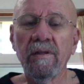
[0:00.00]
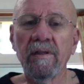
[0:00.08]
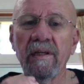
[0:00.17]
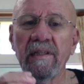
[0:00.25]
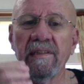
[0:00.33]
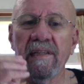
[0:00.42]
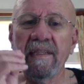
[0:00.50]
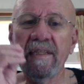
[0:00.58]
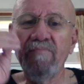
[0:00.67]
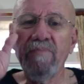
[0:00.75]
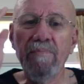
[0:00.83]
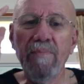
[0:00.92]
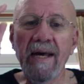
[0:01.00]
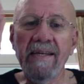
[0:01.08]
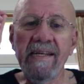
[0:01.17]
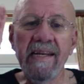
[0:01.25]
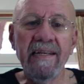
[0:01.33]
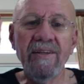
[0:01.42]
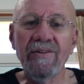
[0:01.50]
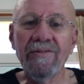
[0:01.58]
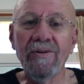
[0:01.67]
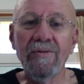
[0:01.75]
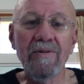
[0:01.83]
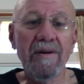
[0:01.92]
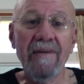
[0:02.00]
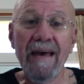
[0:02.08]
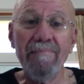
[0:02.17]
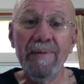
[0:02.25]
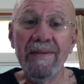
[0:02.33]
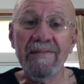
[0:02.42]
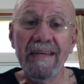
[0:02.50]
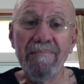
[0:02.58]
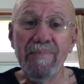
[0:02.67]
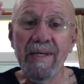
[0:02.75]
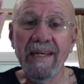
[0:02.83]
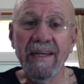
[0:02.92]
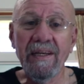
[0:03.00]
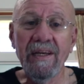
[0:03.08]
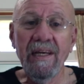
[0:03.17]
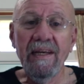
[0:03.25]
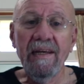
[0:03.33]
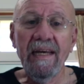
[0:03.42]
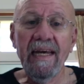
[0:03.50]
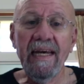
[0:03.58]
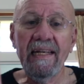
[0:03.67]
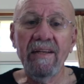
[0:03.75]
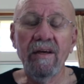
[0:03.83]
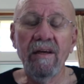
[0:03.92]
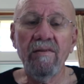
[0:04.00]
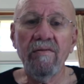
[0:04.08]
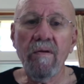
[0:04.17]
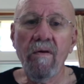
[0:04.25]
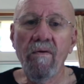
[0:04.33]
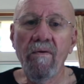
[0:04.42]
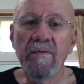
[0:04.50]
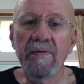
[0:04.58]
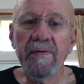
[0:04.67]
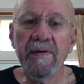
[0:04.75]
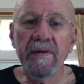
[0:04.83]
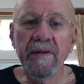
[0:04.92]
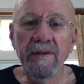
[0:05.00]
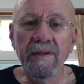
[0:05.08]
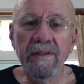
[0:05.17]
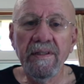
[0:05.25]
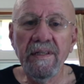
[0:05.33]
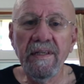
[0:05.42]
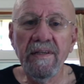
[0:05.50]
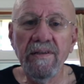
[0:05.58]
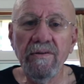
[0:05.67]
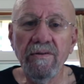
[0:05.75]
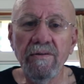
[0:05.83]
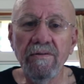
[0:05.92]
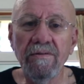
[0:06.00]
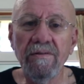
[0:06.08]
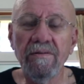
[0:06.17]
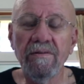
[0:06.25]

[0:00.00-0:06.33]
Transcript: I give my mind, and it just goes off happy as can be and continues.